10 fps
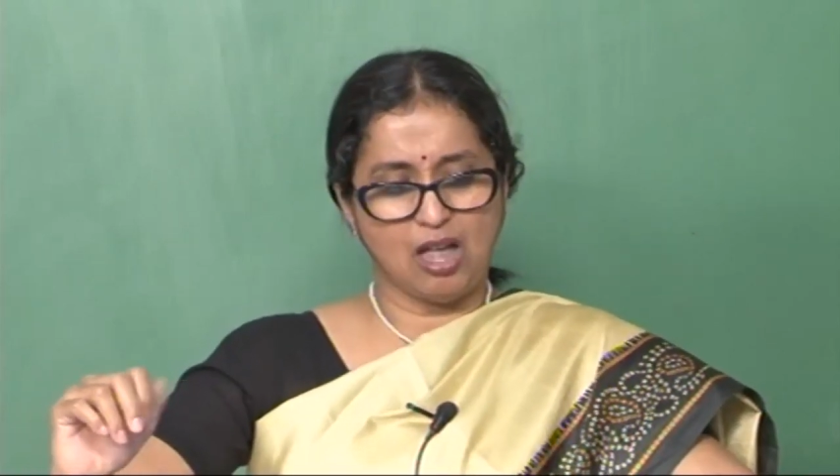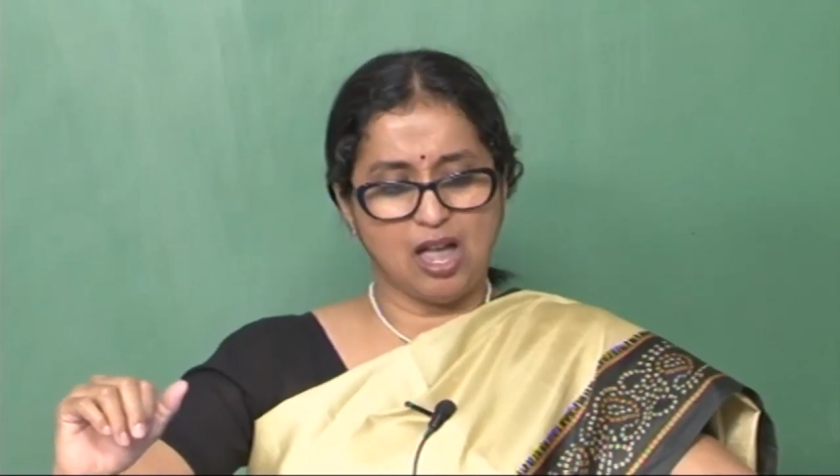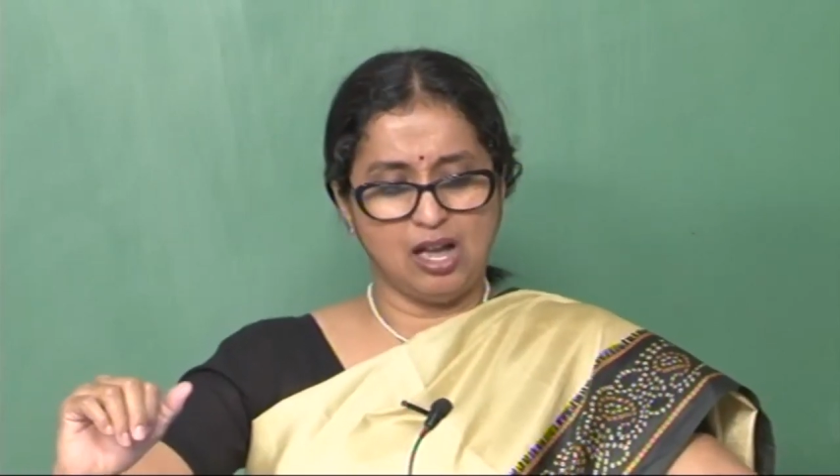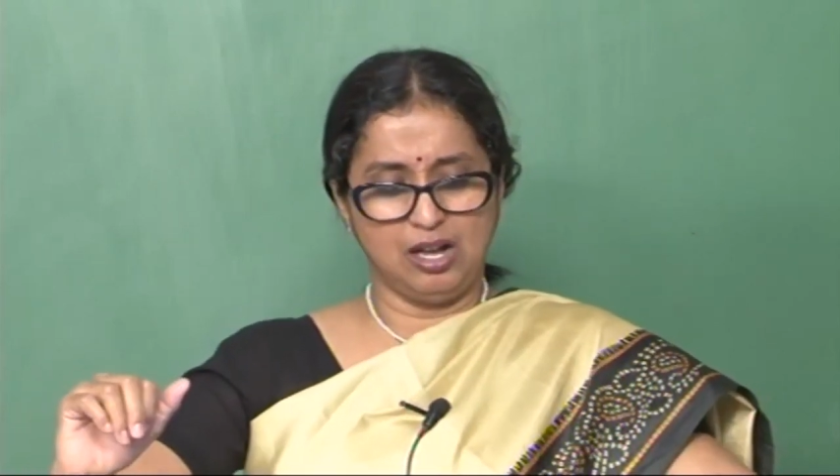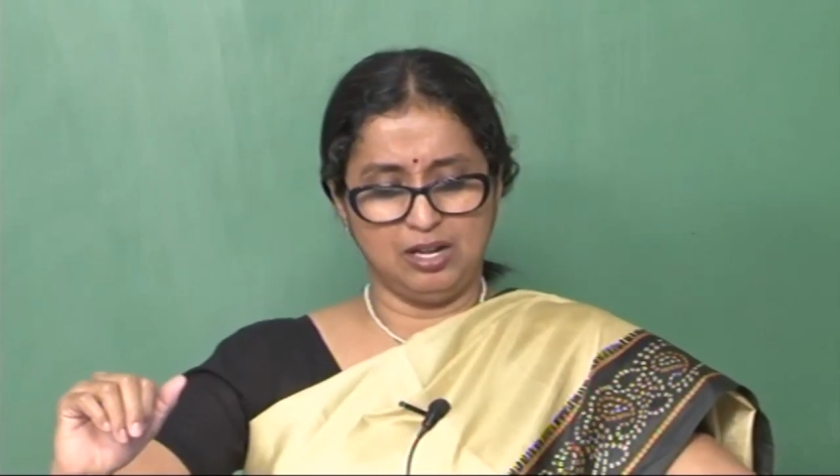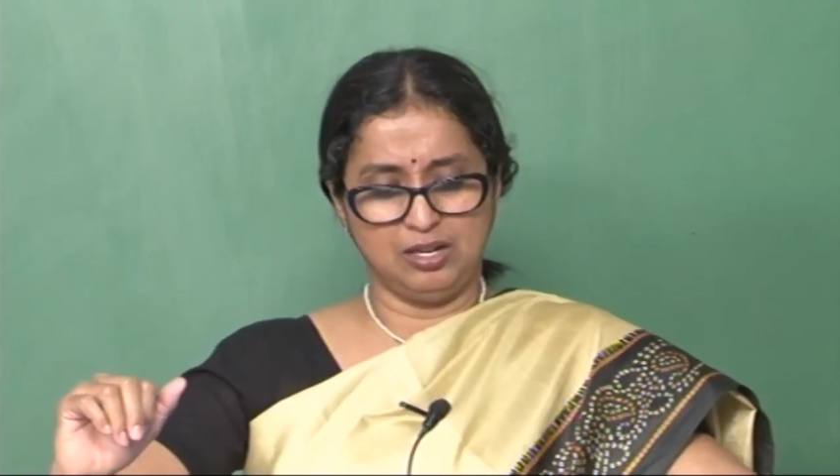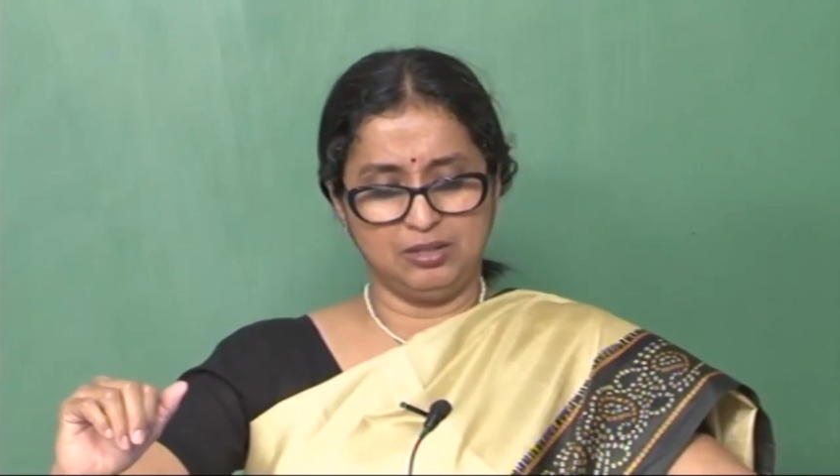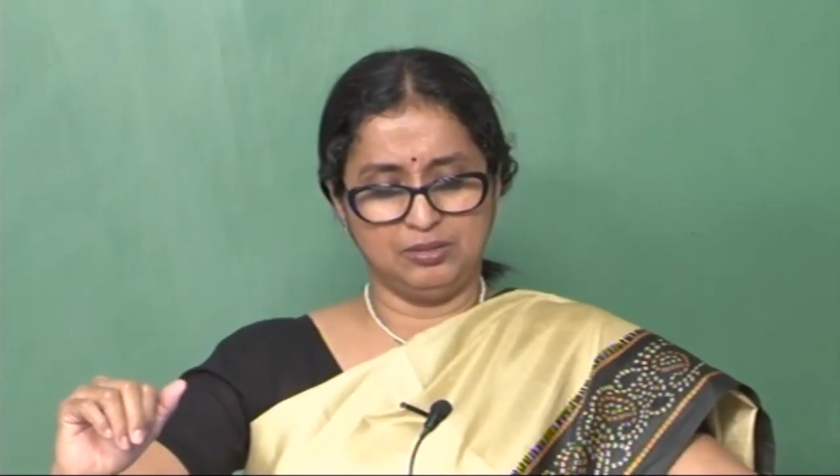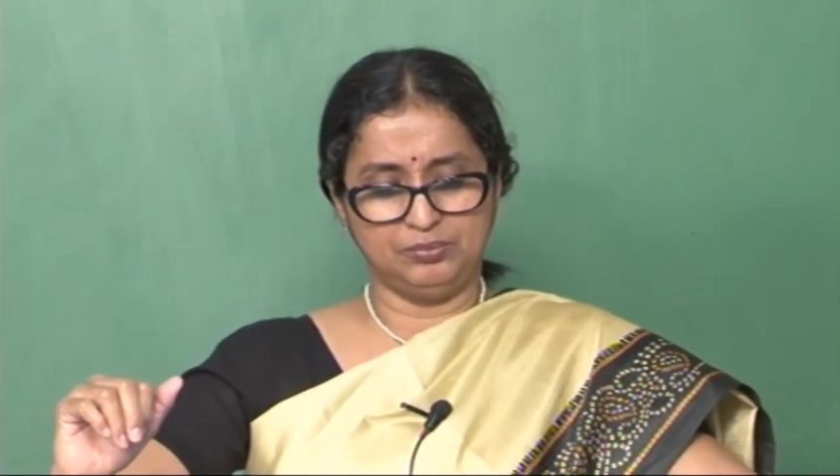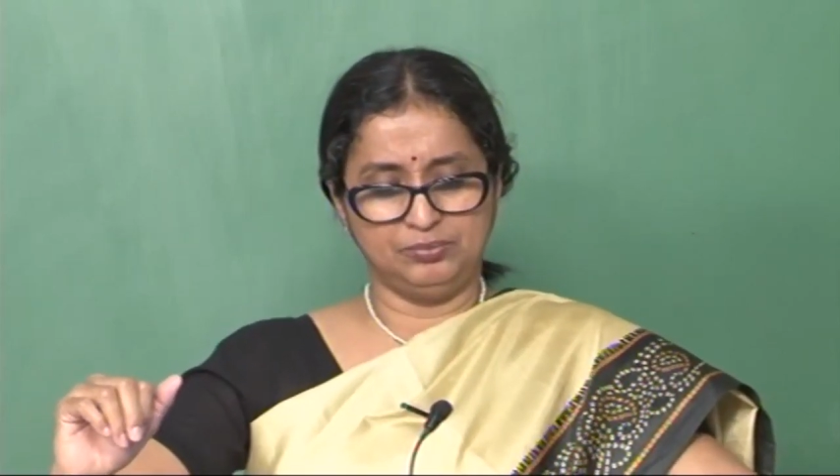
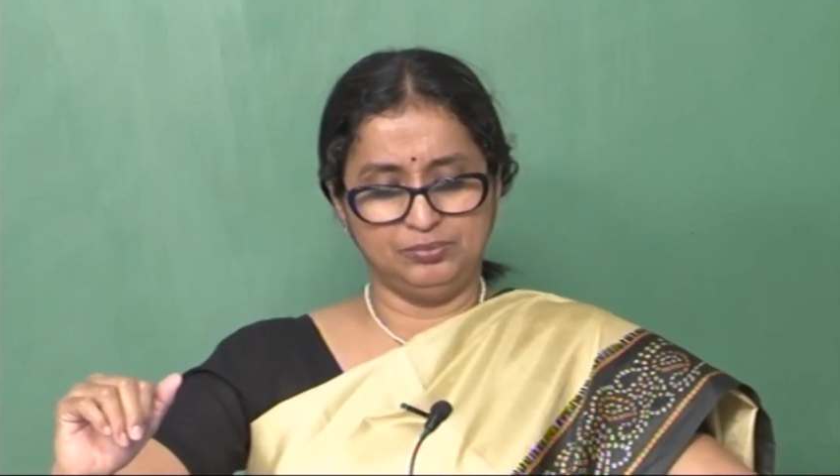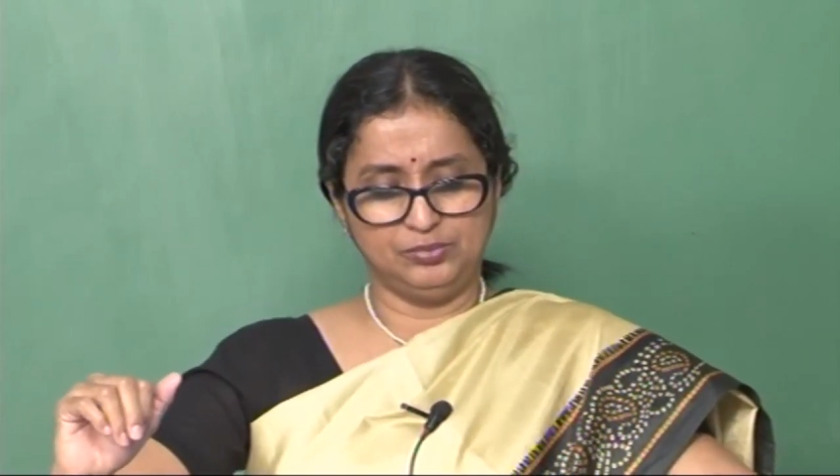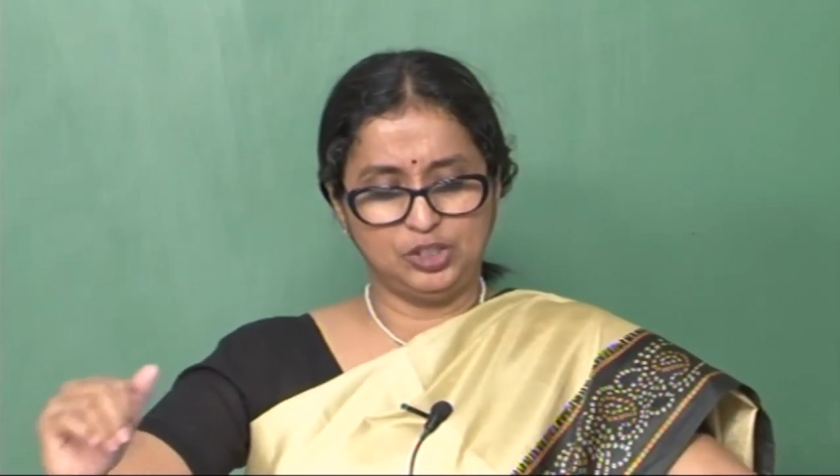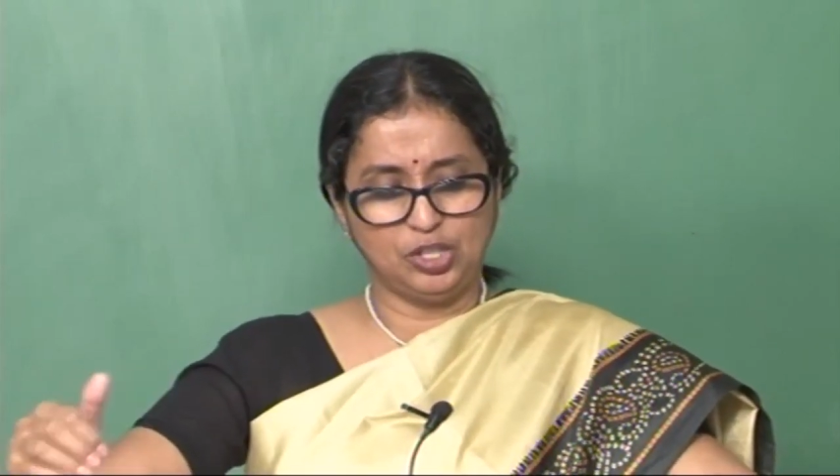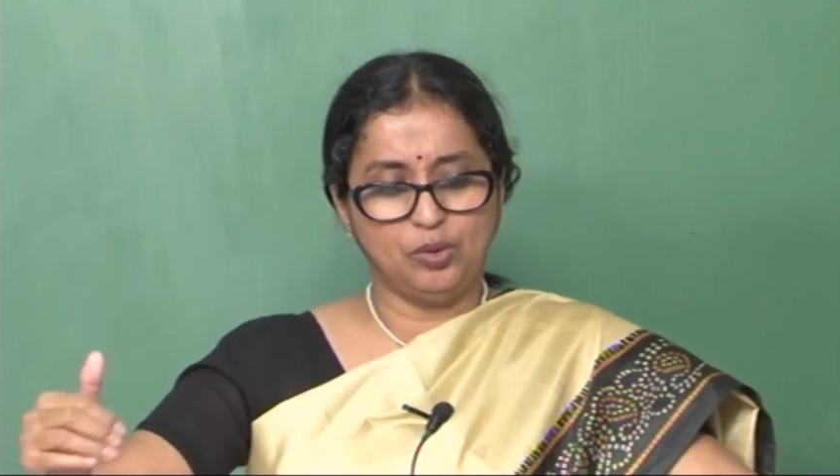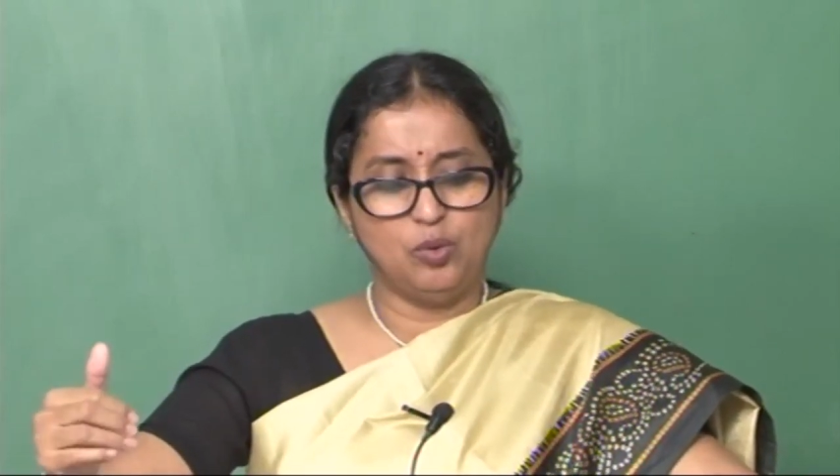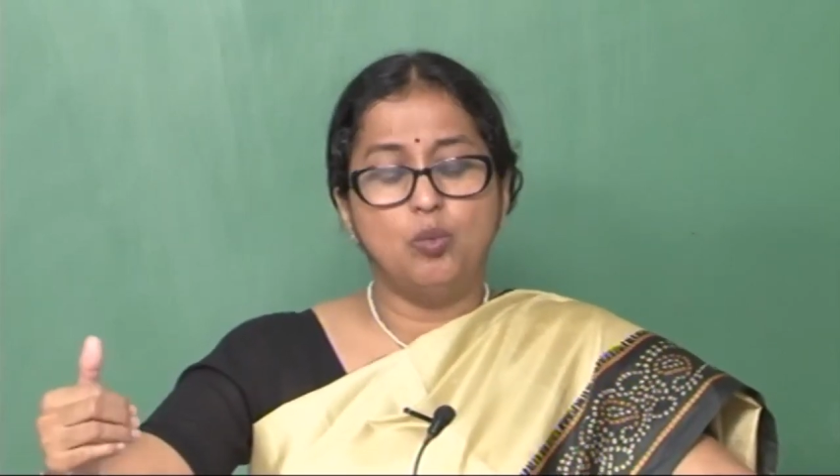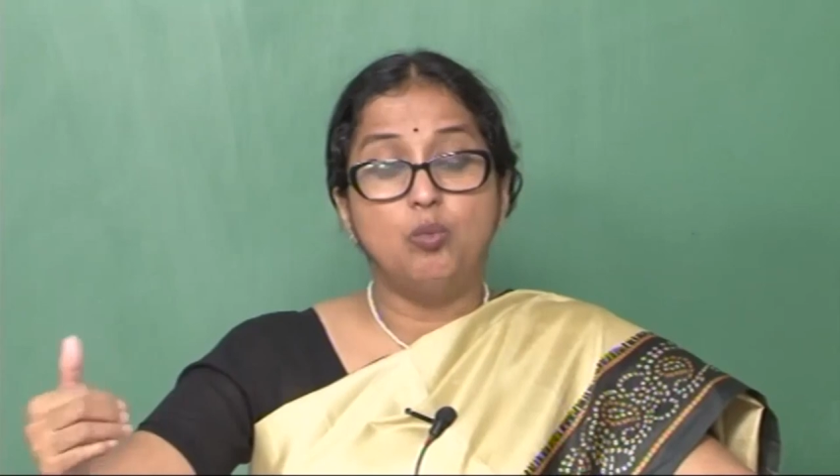Um, so,